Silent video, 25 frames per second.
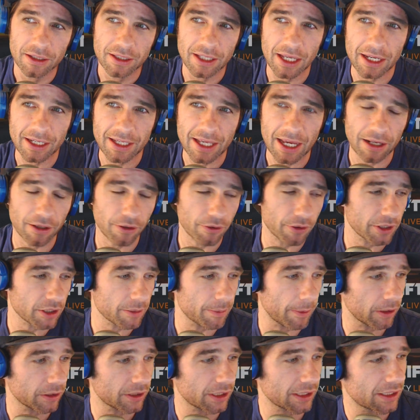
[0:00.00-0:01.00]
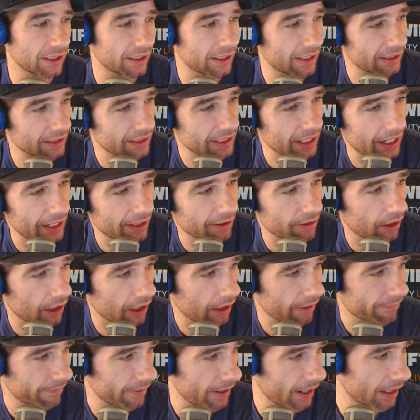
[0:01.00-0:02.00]
The A category is about to take
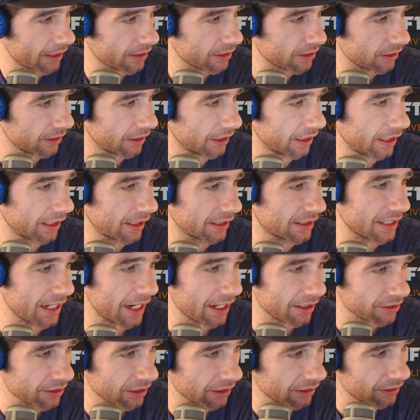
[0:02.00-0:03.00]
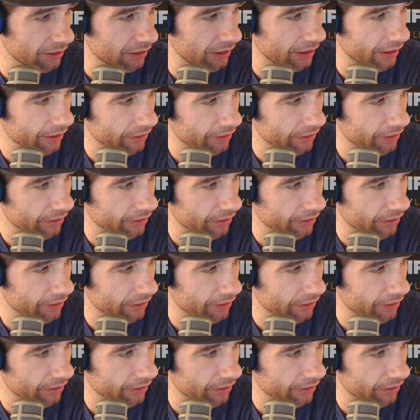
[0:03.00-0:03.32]
off, actually. It's actually a